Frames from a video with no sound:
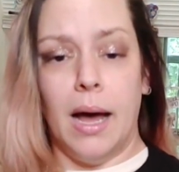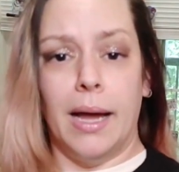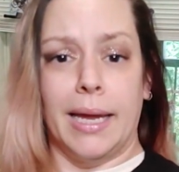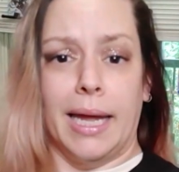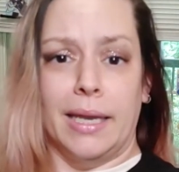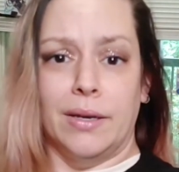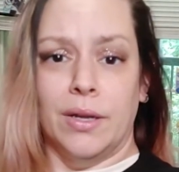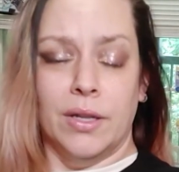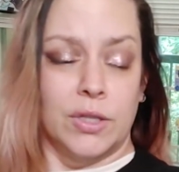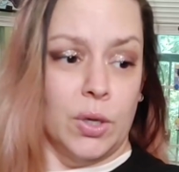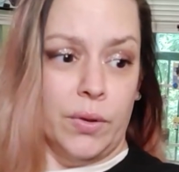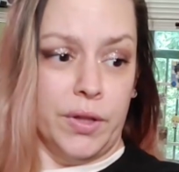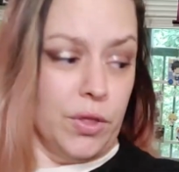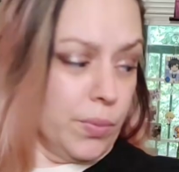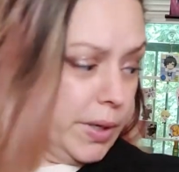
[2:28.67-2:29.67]
Again, it's
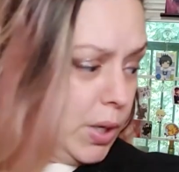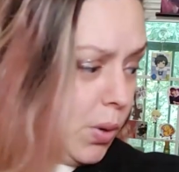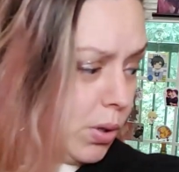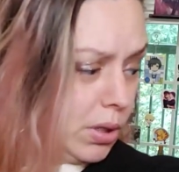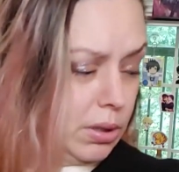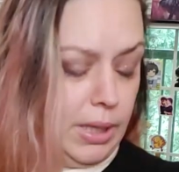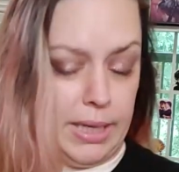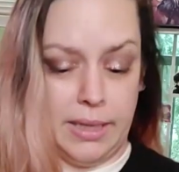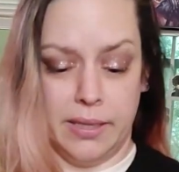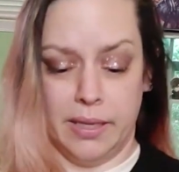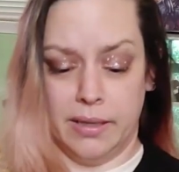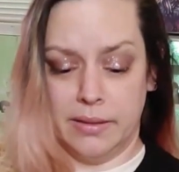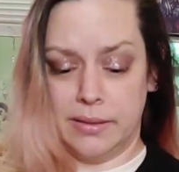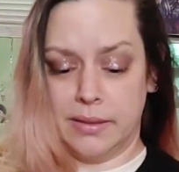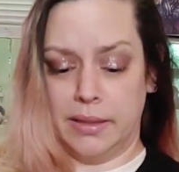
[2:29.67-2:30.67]
only 3/4 length
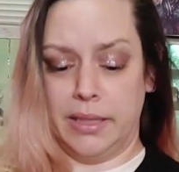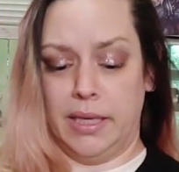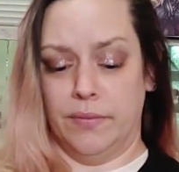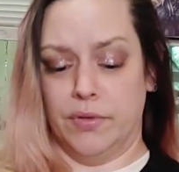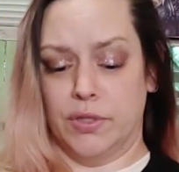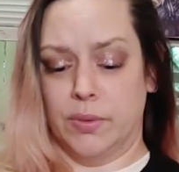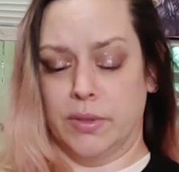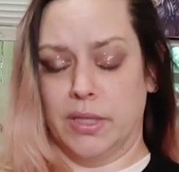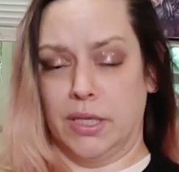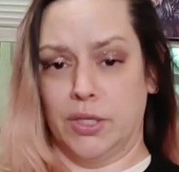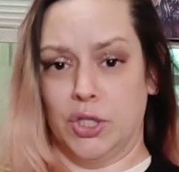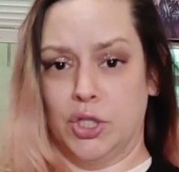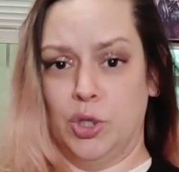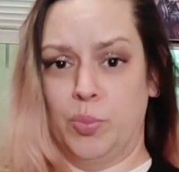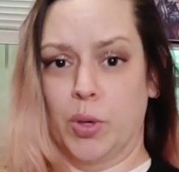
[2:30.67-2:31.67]
sleeve, so it's not
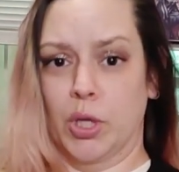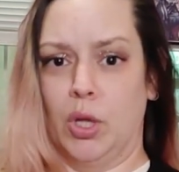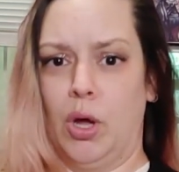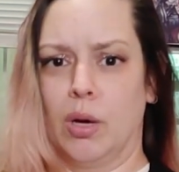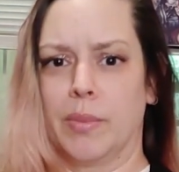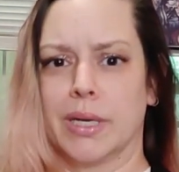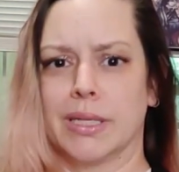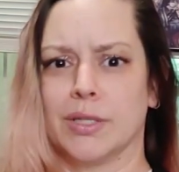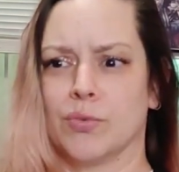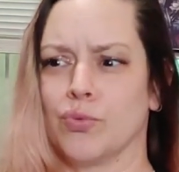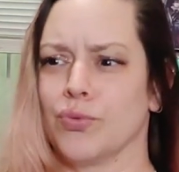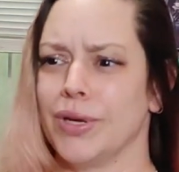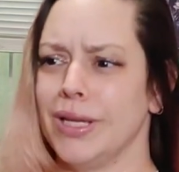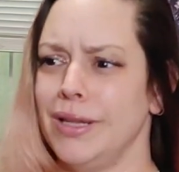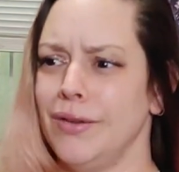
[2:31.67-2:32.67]
super long, but it's
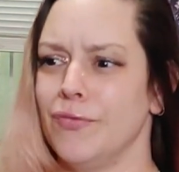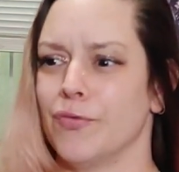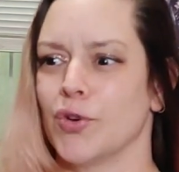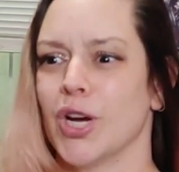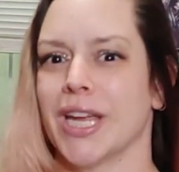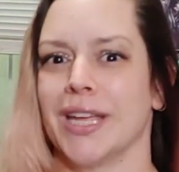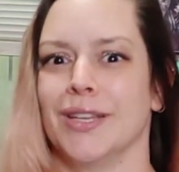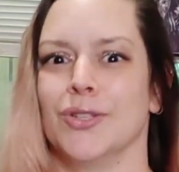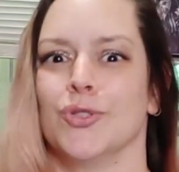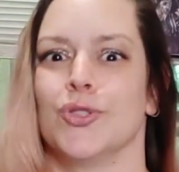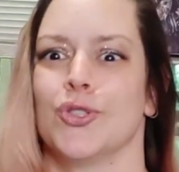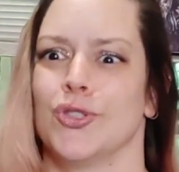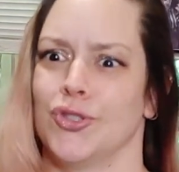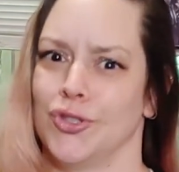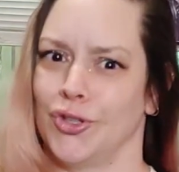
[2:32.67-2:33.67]
really freaking
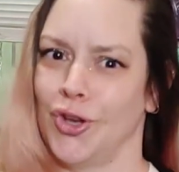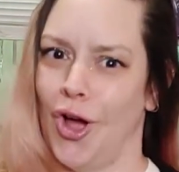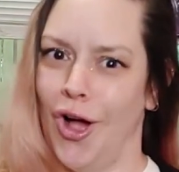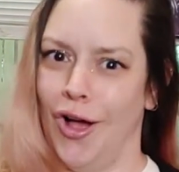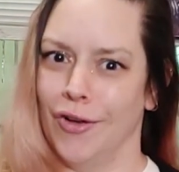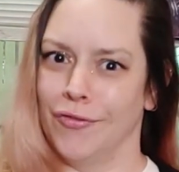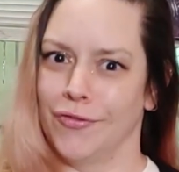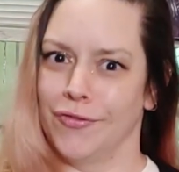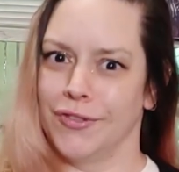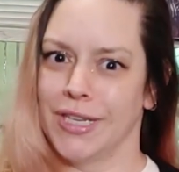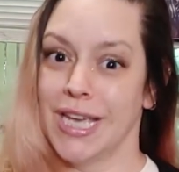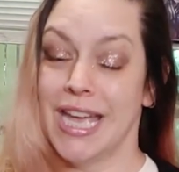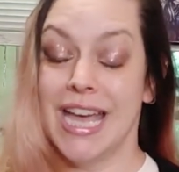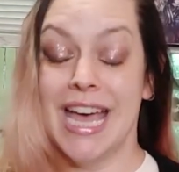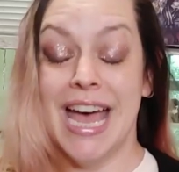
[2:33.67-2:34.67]
soft.
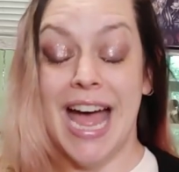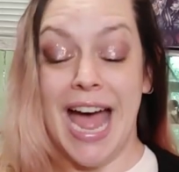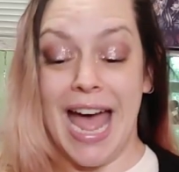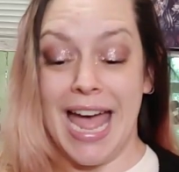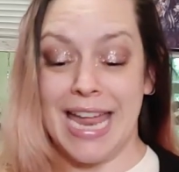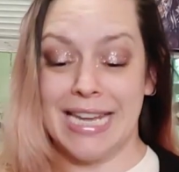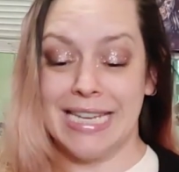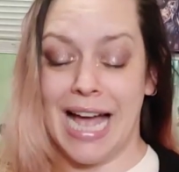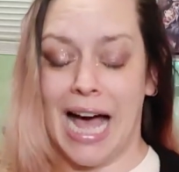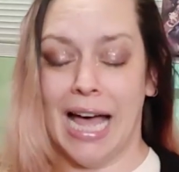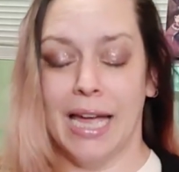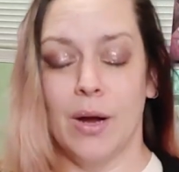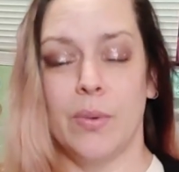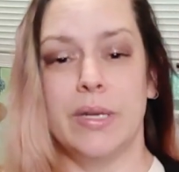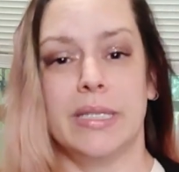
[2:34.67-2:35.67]
And
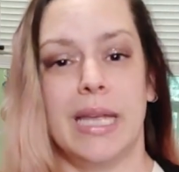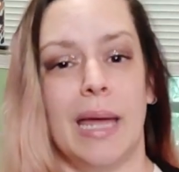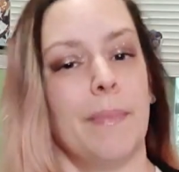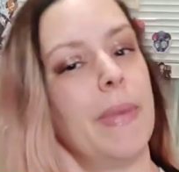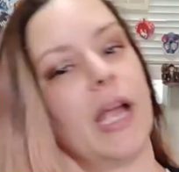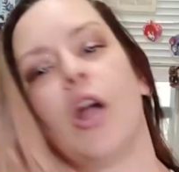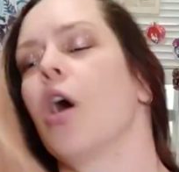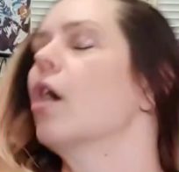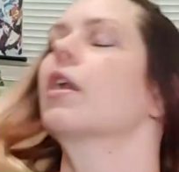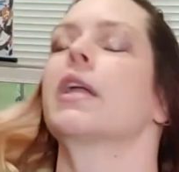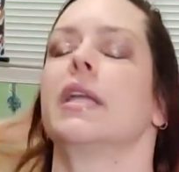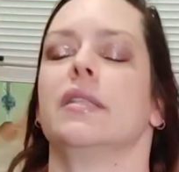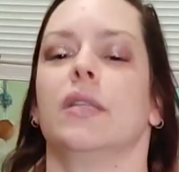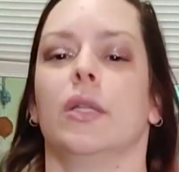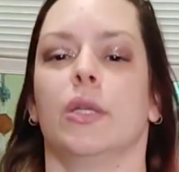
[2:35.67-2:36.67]
I always get my
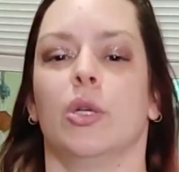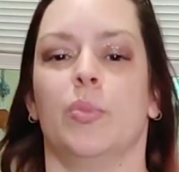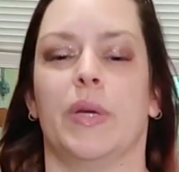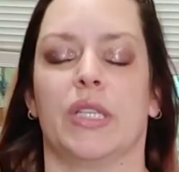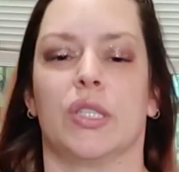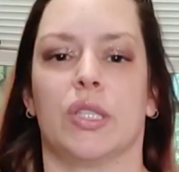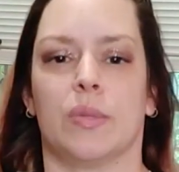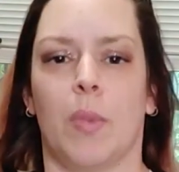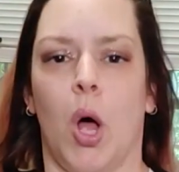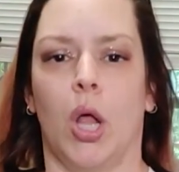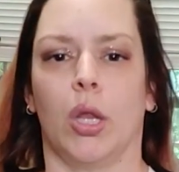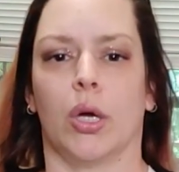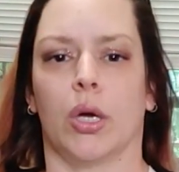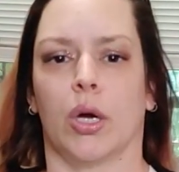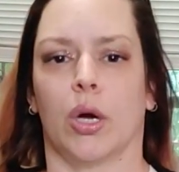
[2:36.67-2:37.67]
cardigans a little bit
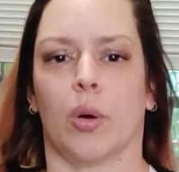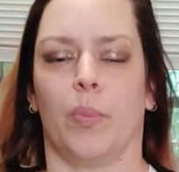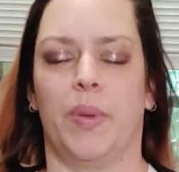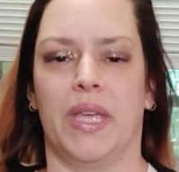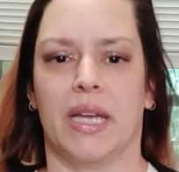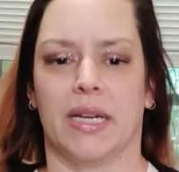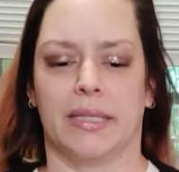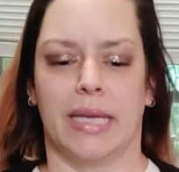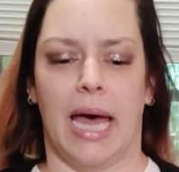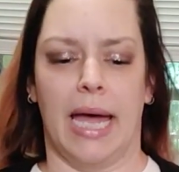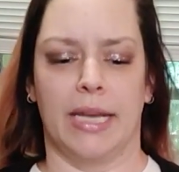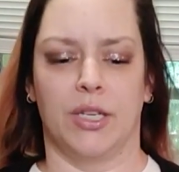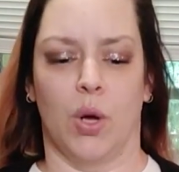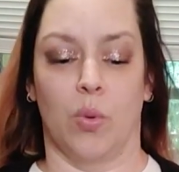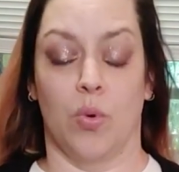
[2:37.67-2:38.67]
smaller because I
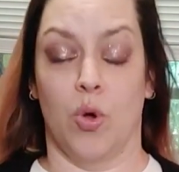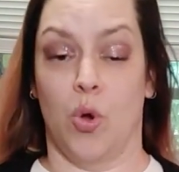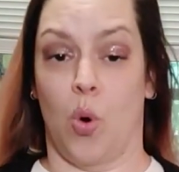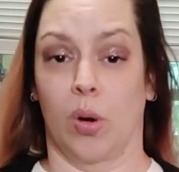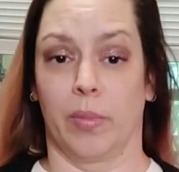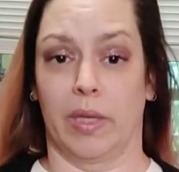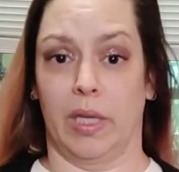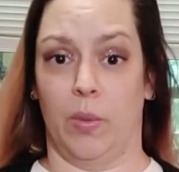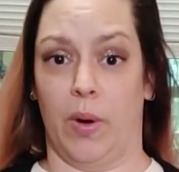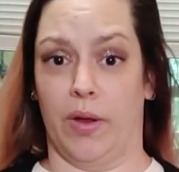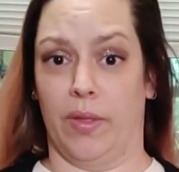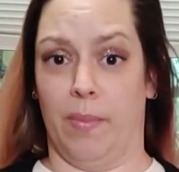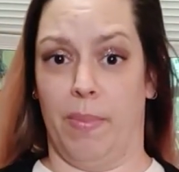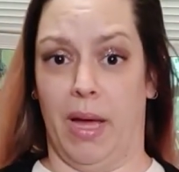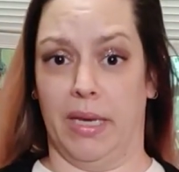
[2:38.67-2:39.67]
don't normally wear
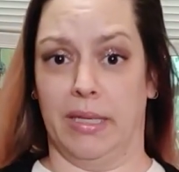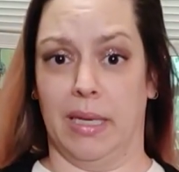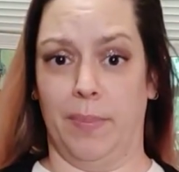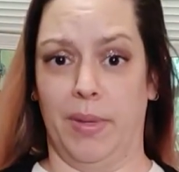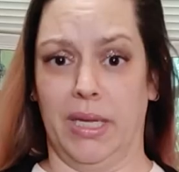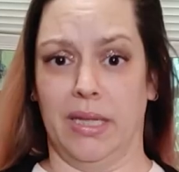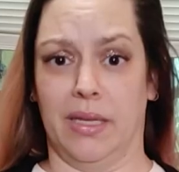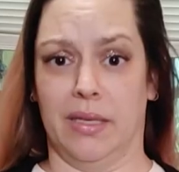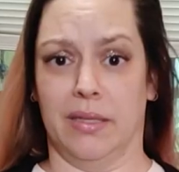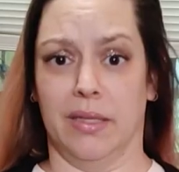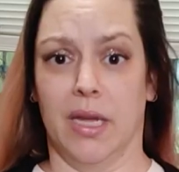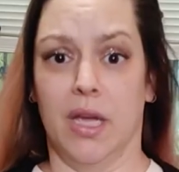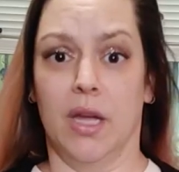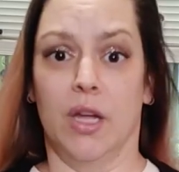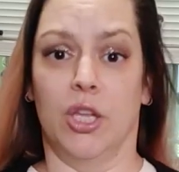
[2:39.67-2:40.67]
them buttoned up like this.
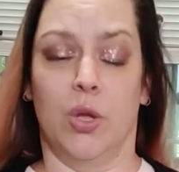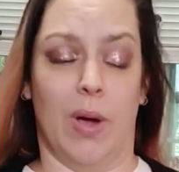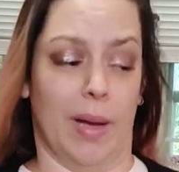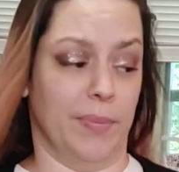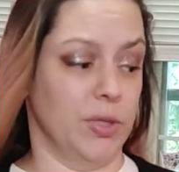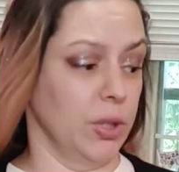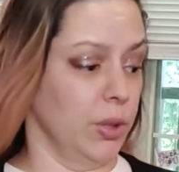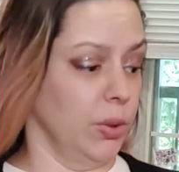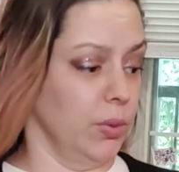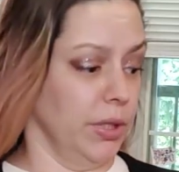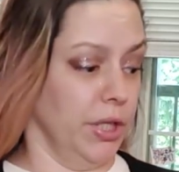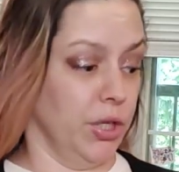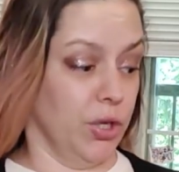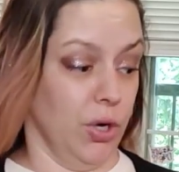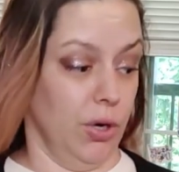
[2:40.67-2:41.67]
You
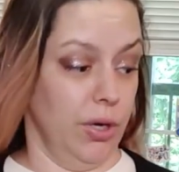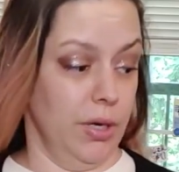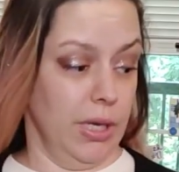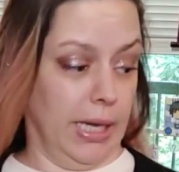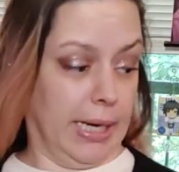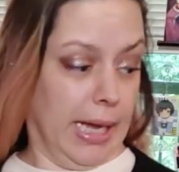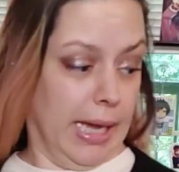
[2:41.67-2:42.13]
absolutely could.